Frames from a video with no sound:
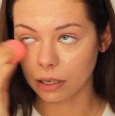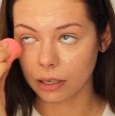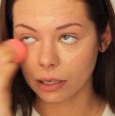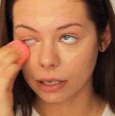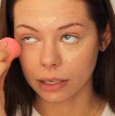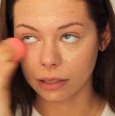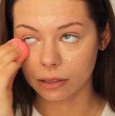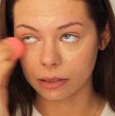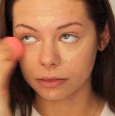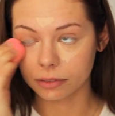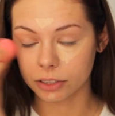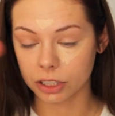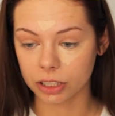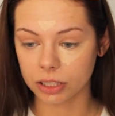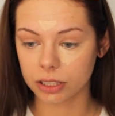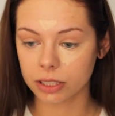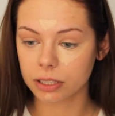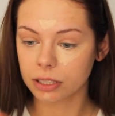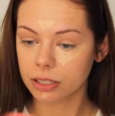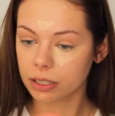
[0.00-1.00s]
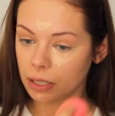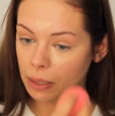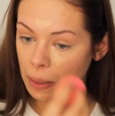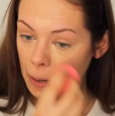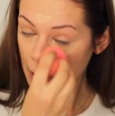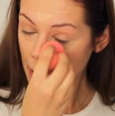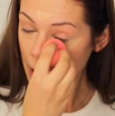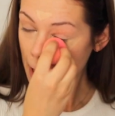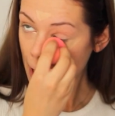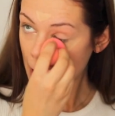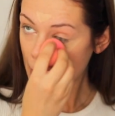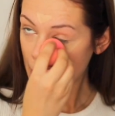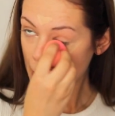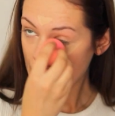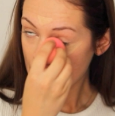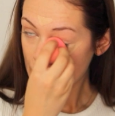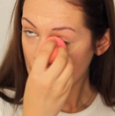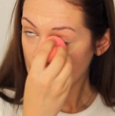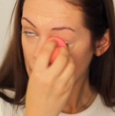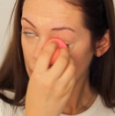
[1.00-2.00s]
kind of just
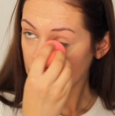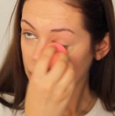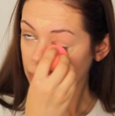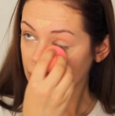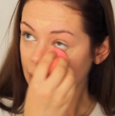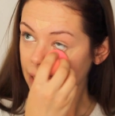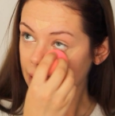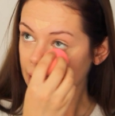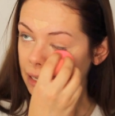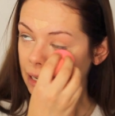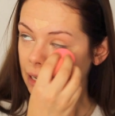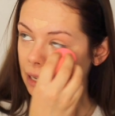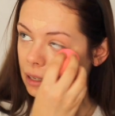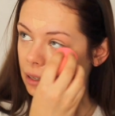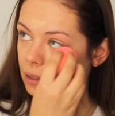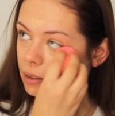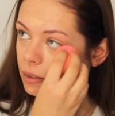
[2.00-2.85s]
blend it in.